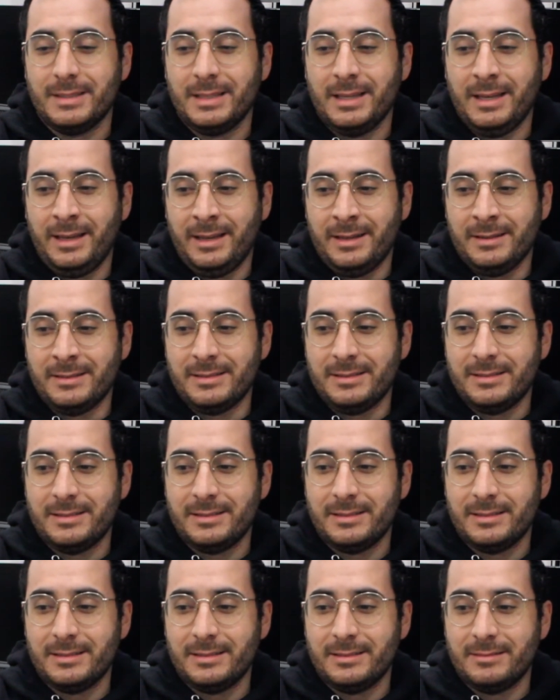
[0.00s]
And
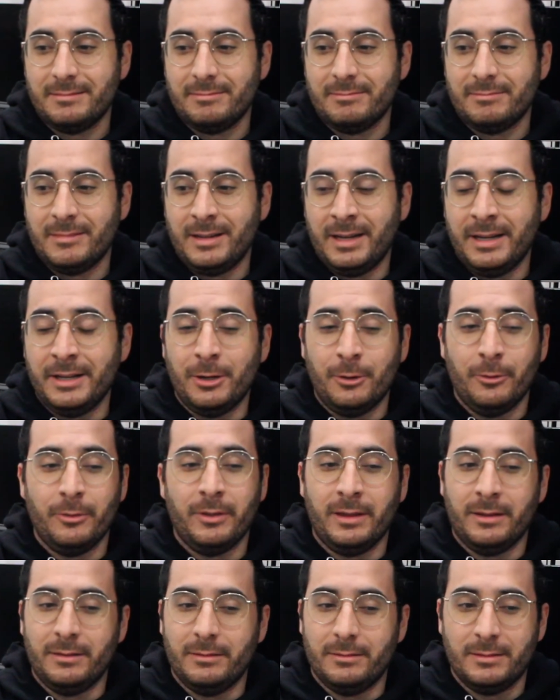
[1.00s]
I know
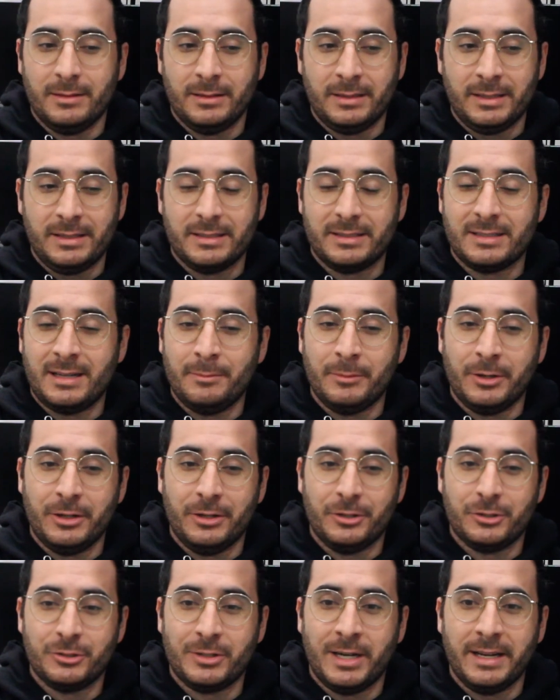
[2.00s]
that at least I'm
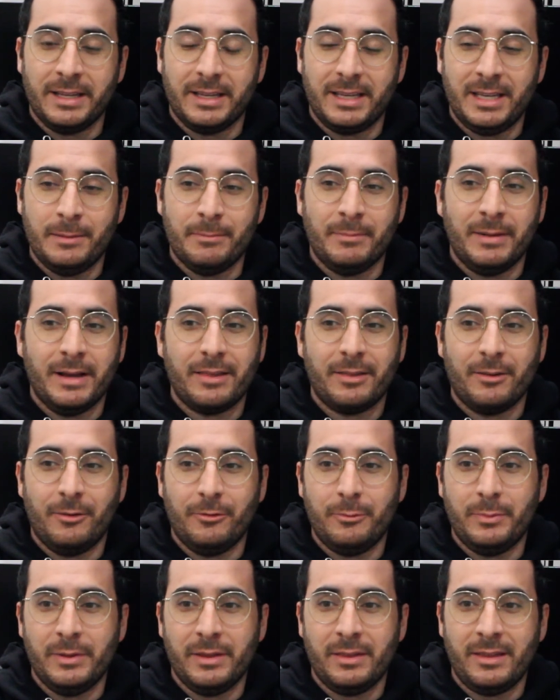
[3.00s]
gonna try to keep
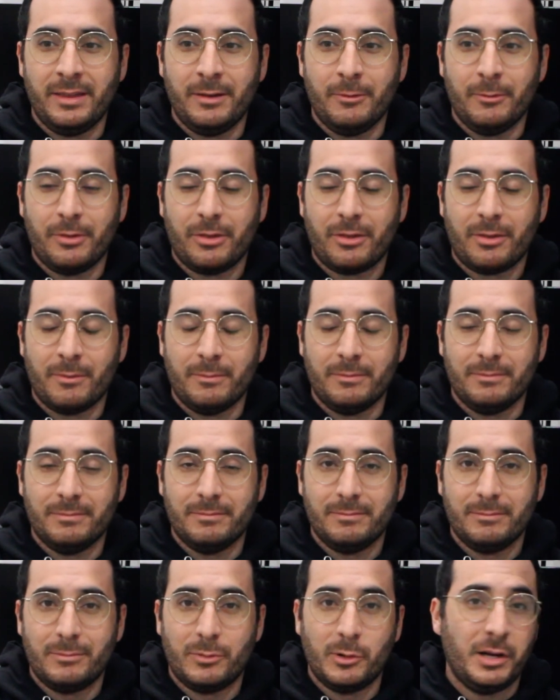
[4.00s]
myself busy with some
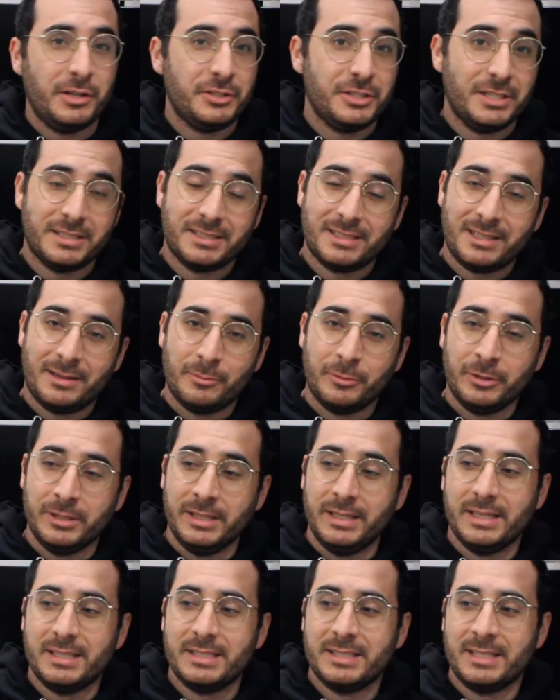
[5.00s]
projects that I'm
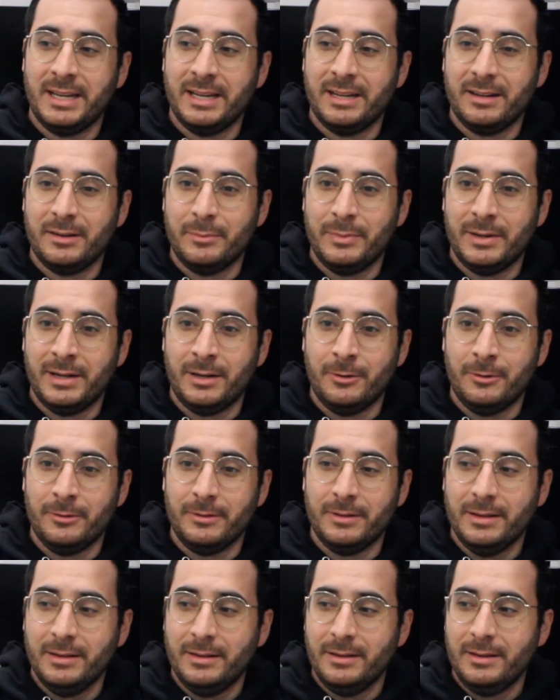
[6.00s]
really excited about
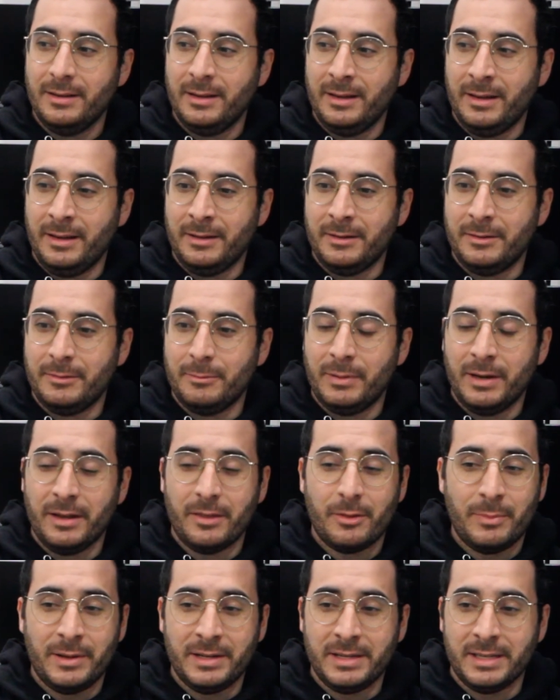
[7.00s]
and by
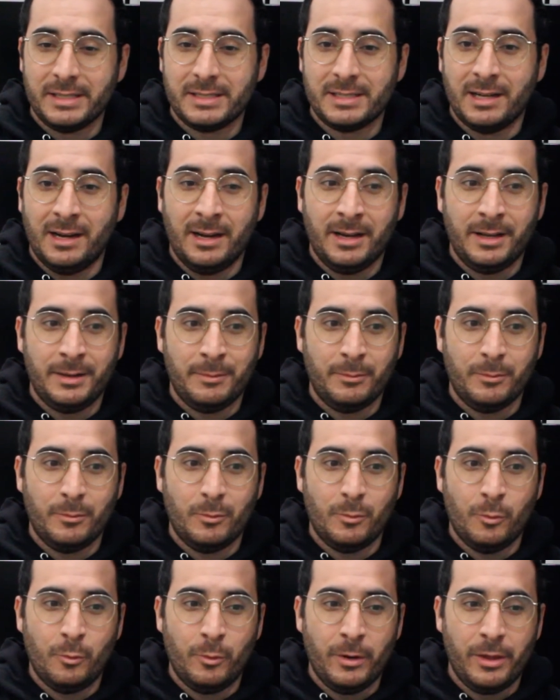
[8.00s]
spending time
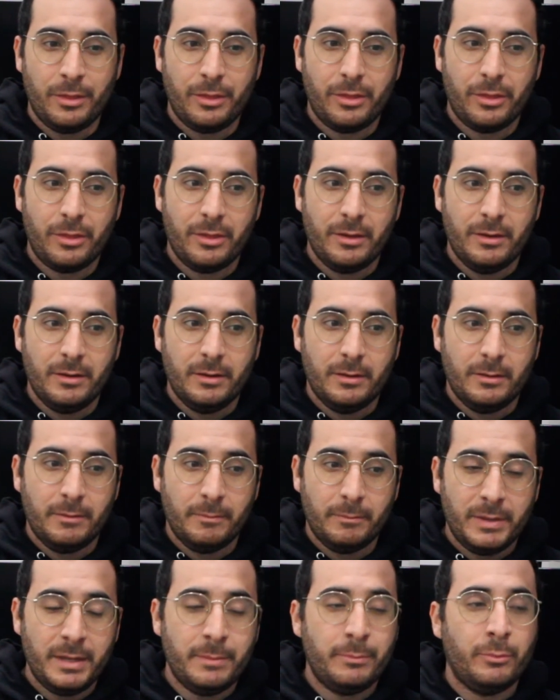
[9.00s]
with
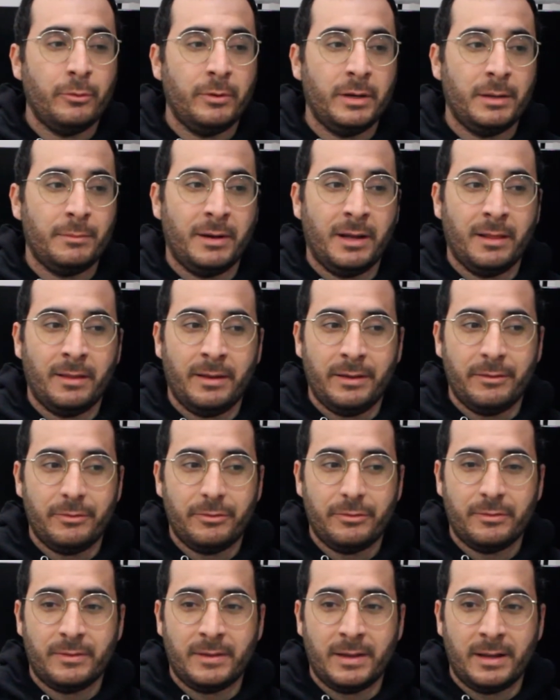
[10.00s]
people in my life
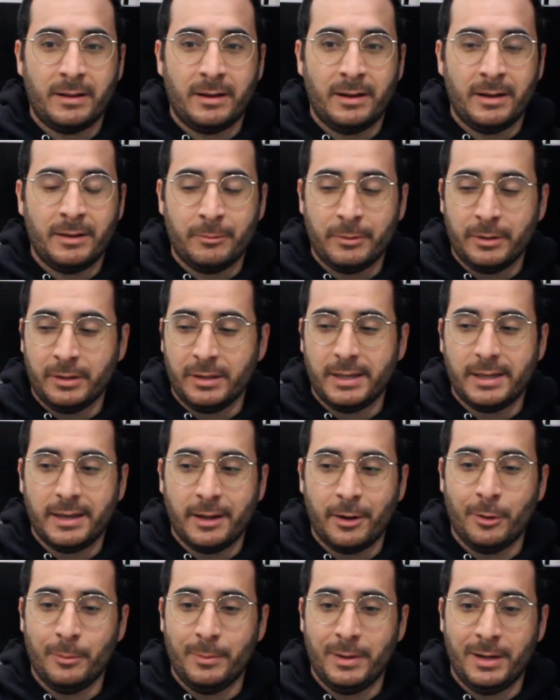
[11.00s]
that I really
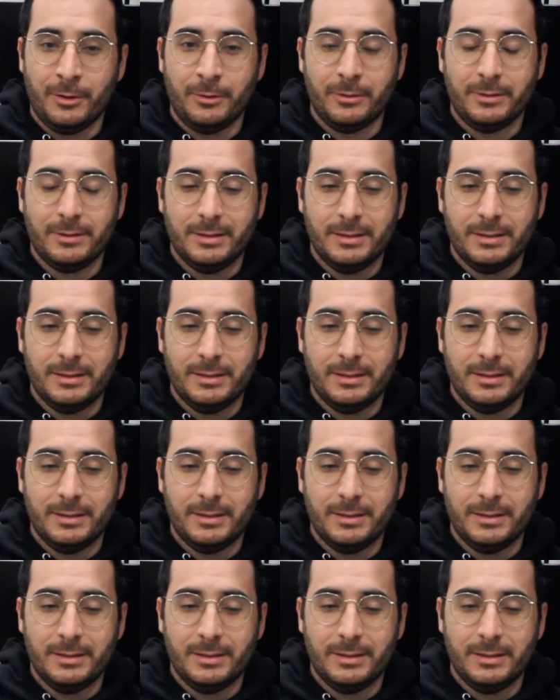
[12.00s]
care about.